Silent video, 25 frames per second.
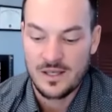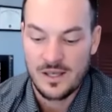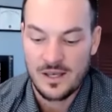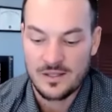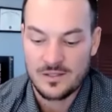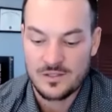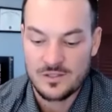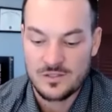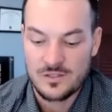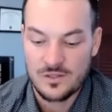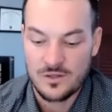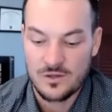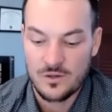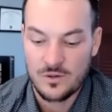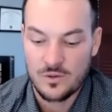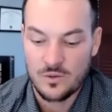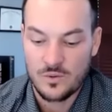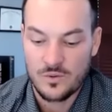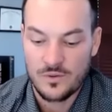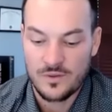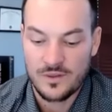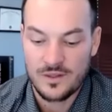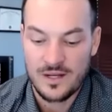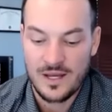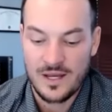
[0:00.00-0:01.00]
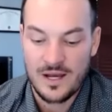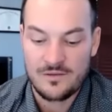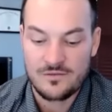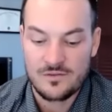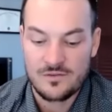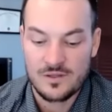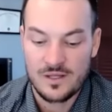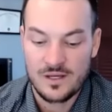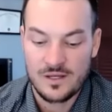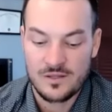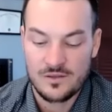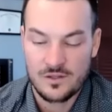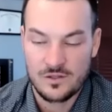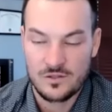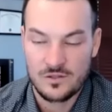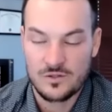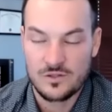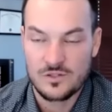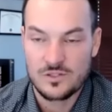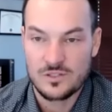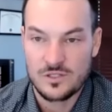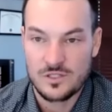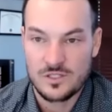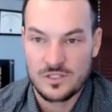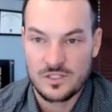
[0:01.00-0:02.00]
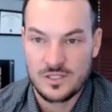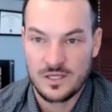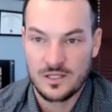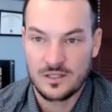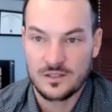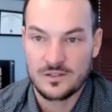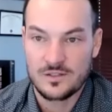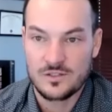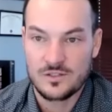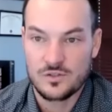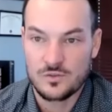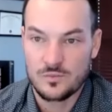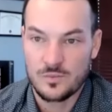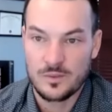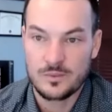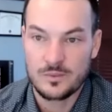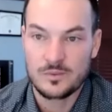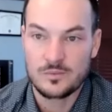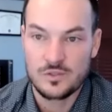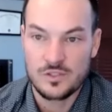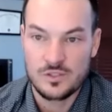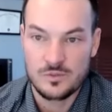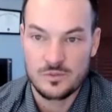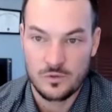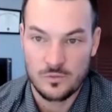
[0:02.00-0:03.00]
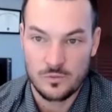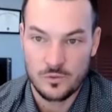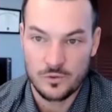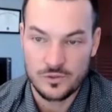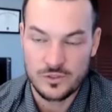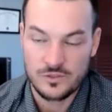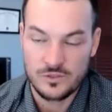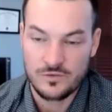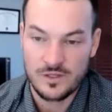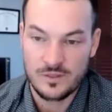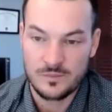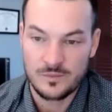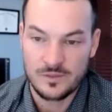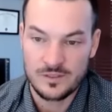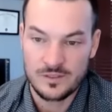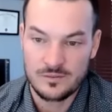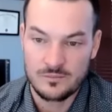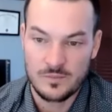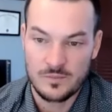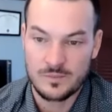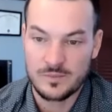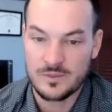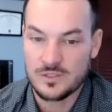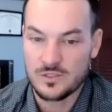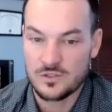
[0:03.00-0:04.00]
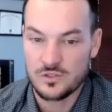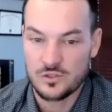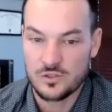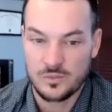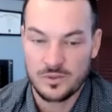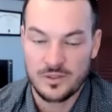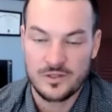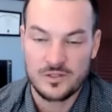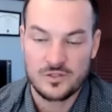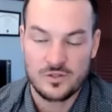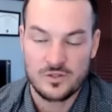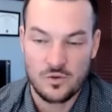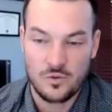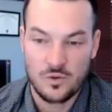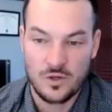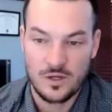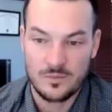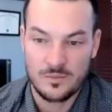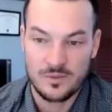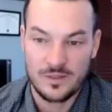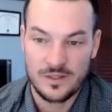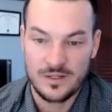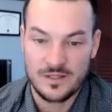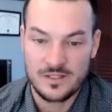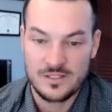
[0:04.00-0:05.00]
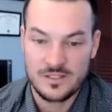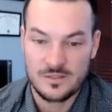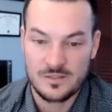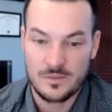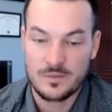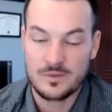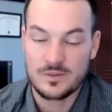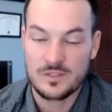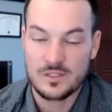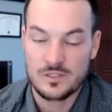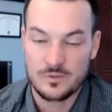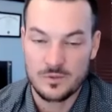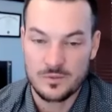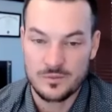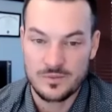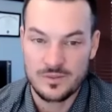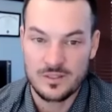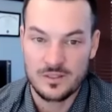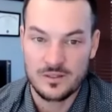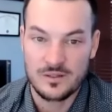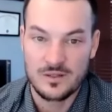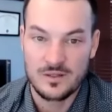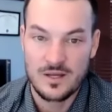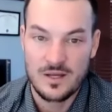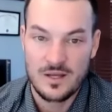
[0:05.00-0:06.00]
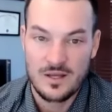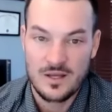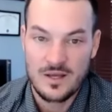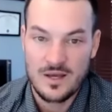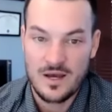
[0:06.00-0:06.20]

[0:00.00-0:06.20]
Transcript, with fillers: And so then after that, then you can start scaling to maybe some more multifamily. Maybe it's a duplex or a quadplex, or maybe it's a little bigger.